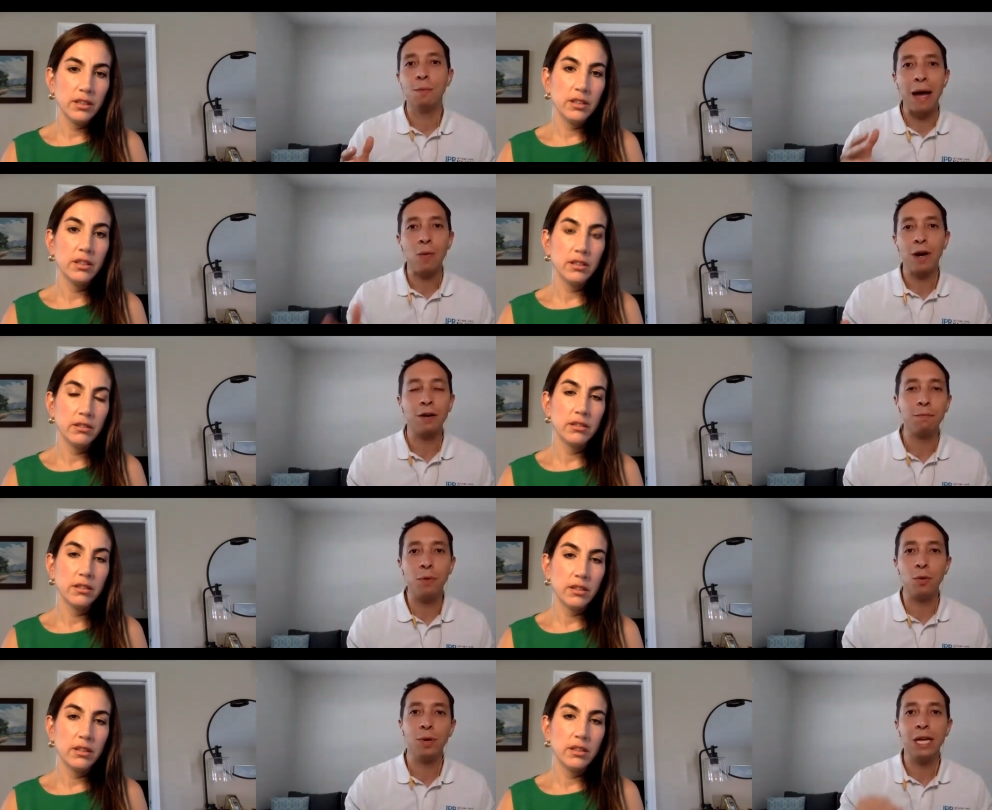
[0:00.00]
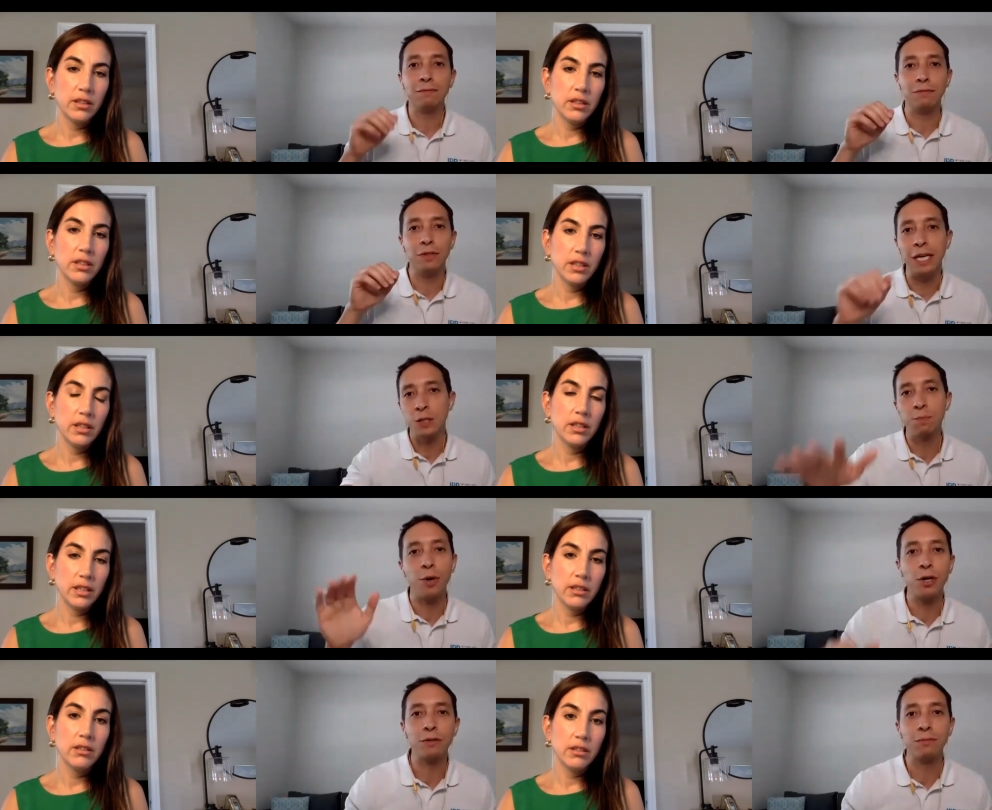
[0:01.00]
Speaker 1: might want to read this
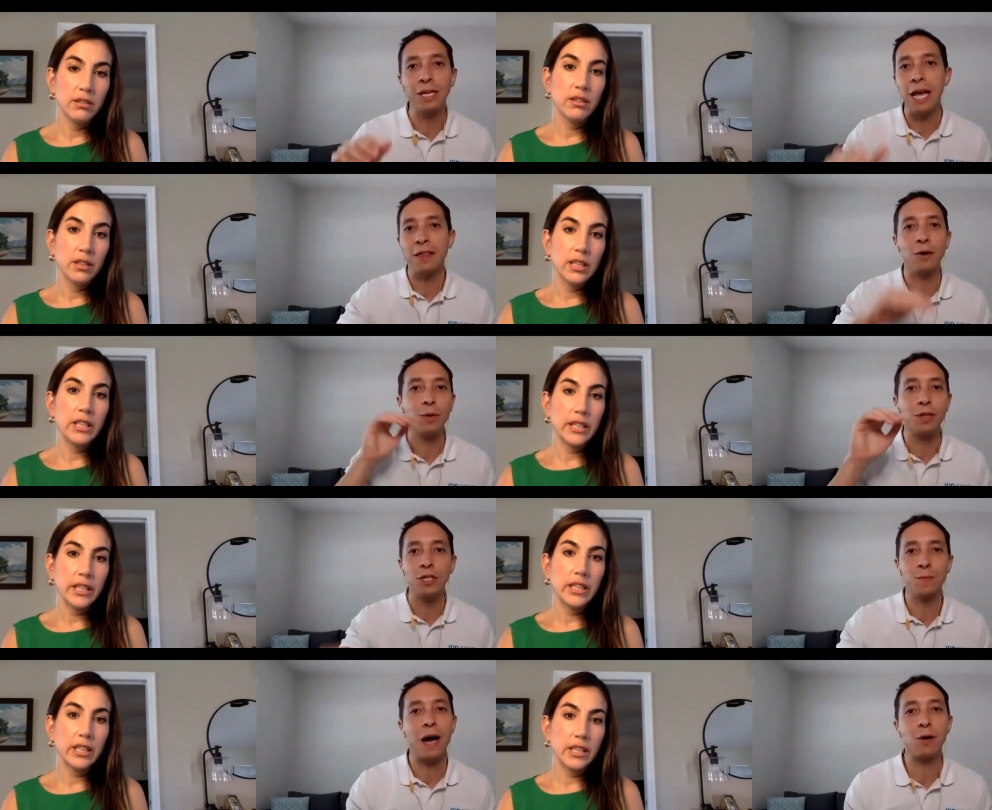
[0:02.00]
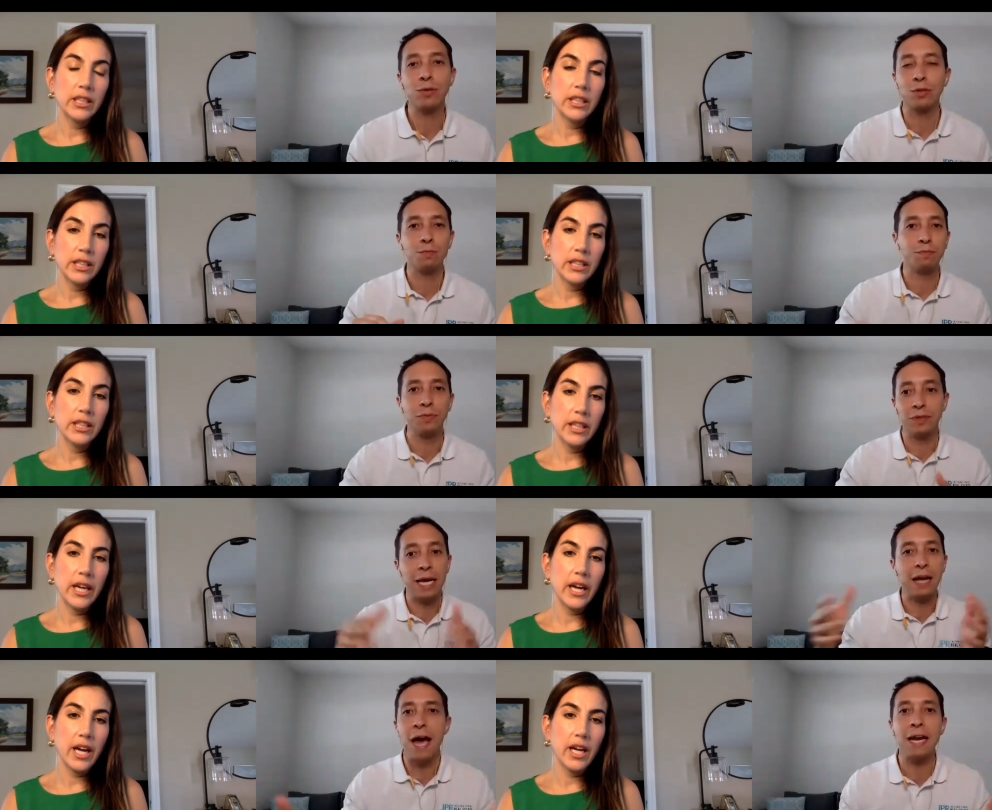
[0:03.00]
book together with your spouse
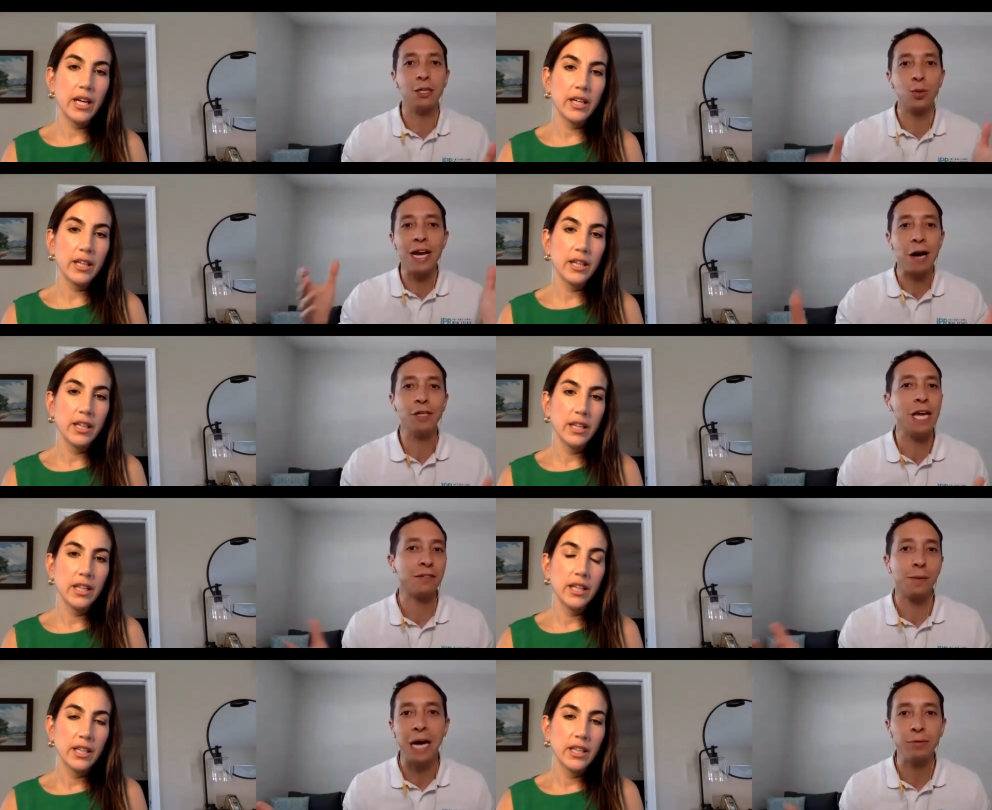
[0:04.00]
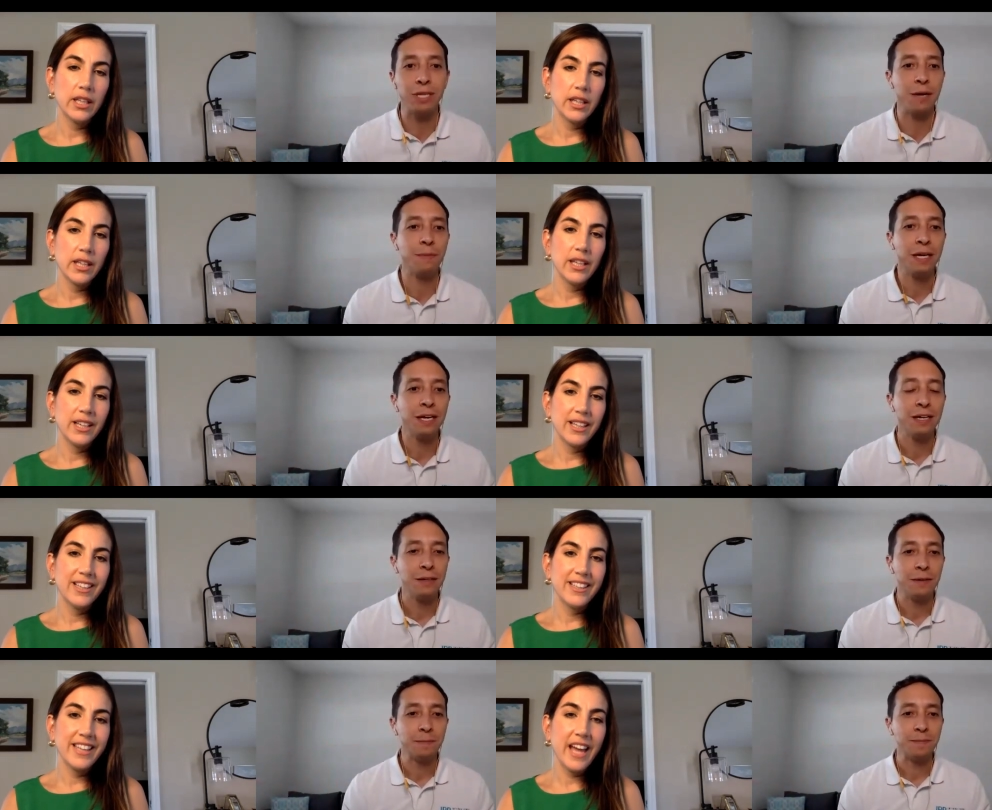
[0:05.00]
yeah. take advantage right now that you have some downtime
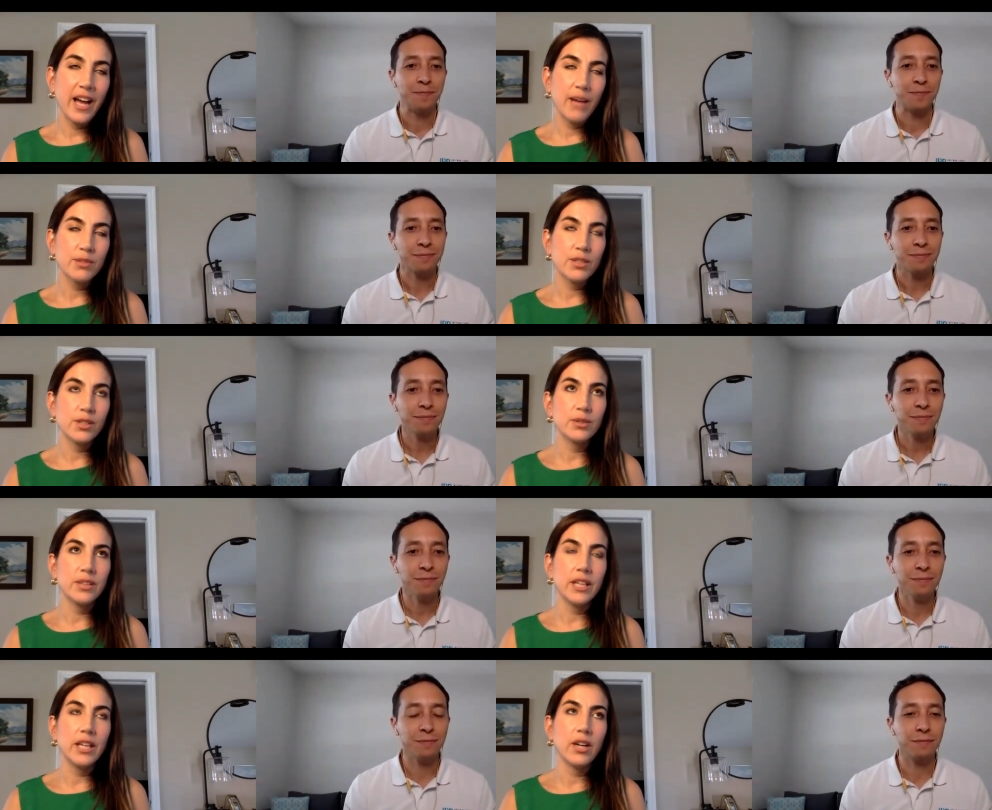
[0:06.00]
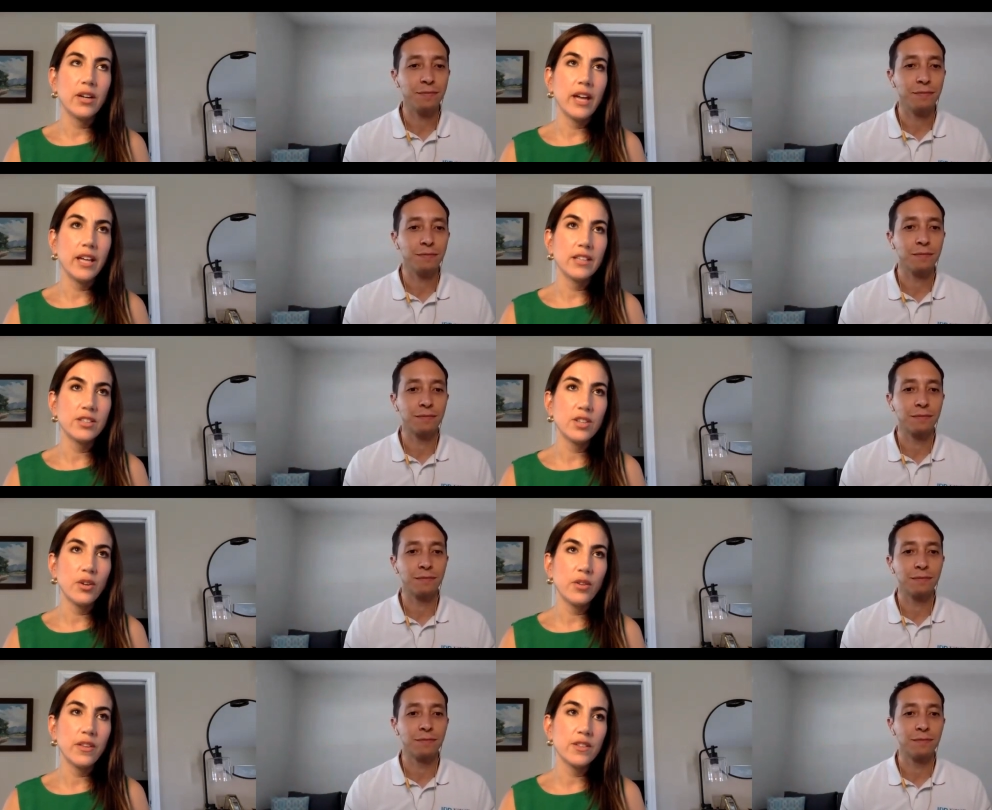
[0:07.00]
Speaker 2: yeah absolutely okay
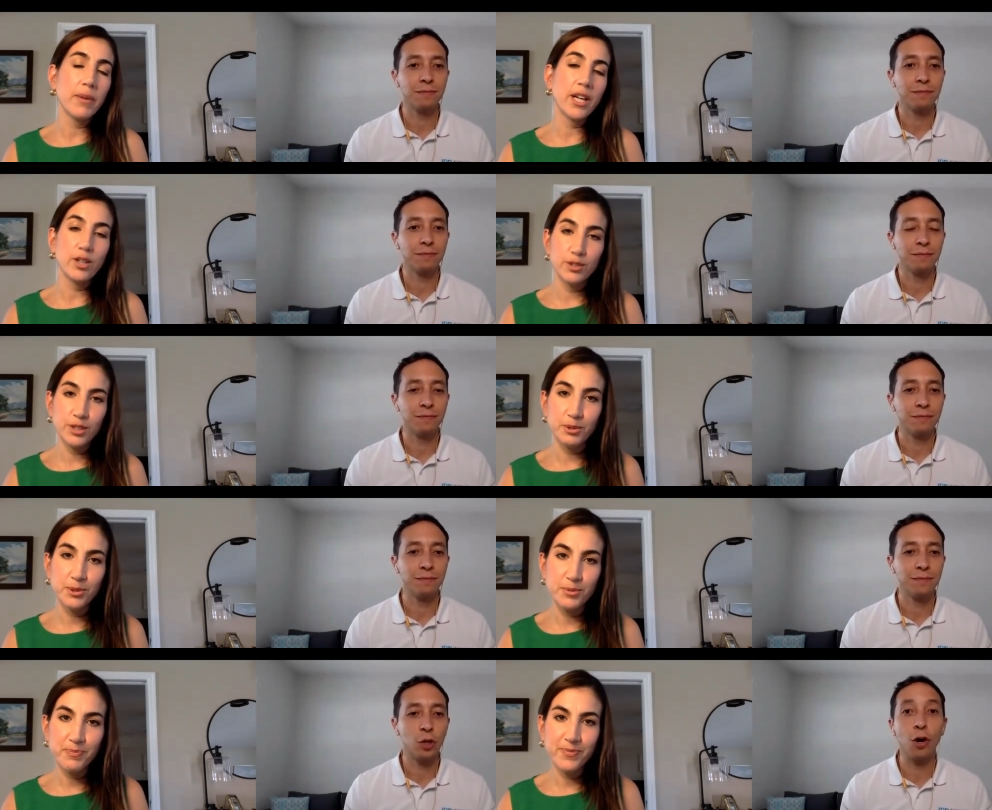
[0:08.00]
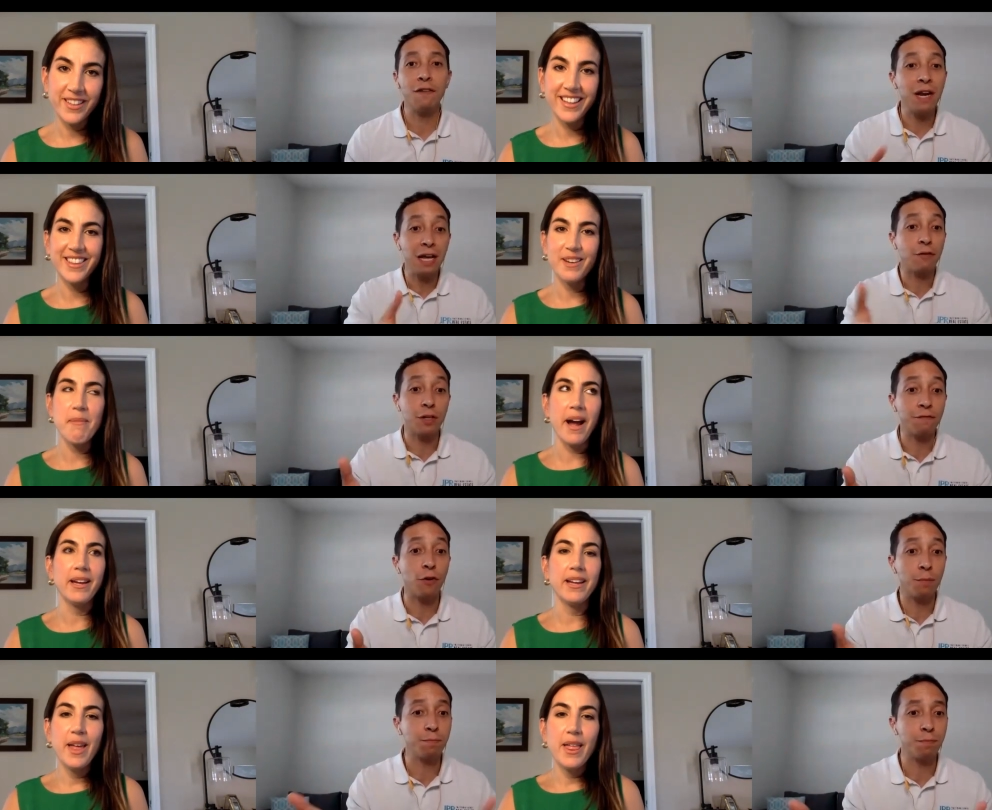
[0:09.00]
so these are my go-to's or even and like for,
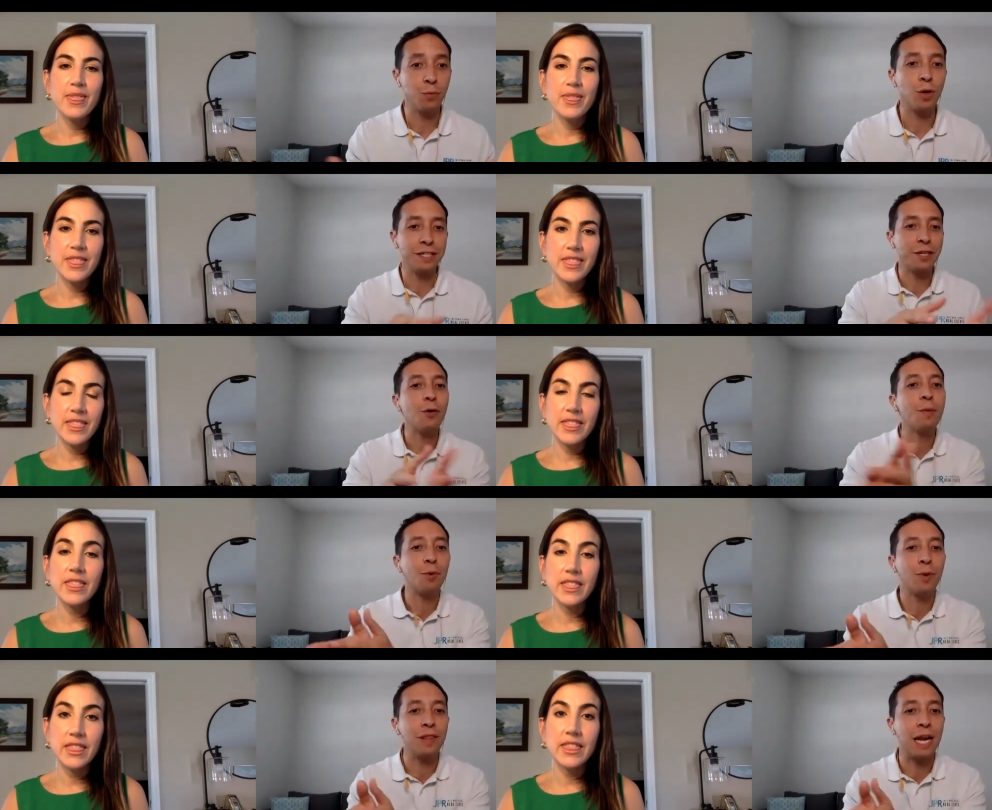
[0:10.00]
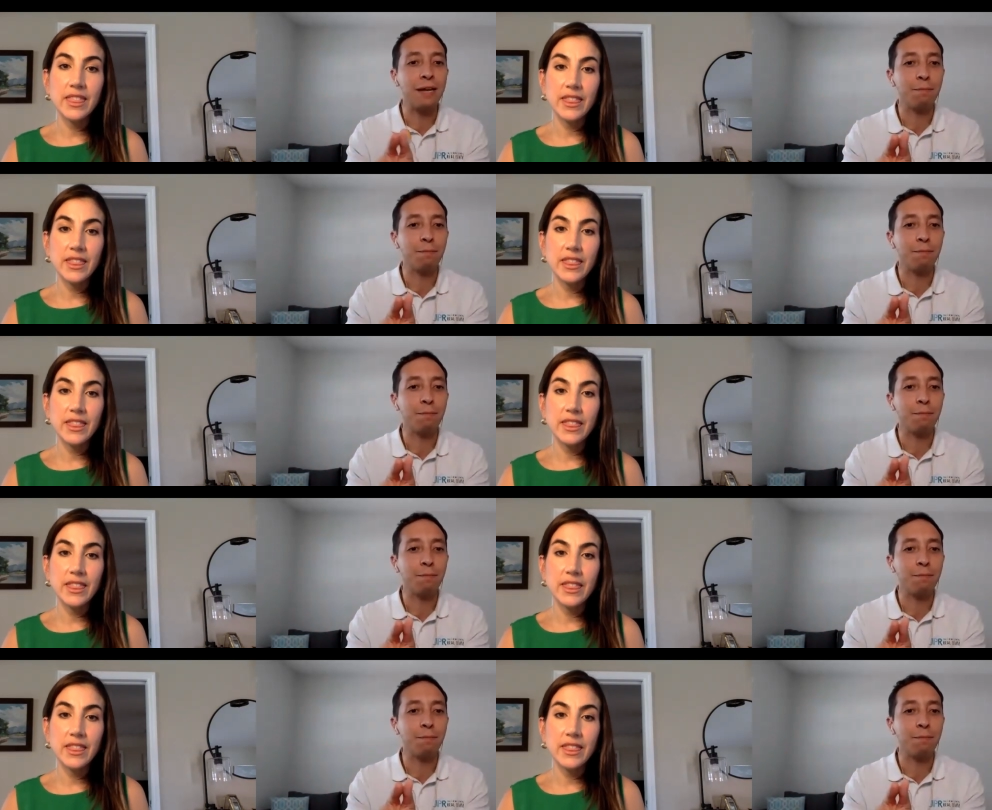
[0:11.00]
Speaker 1: for well let's start with like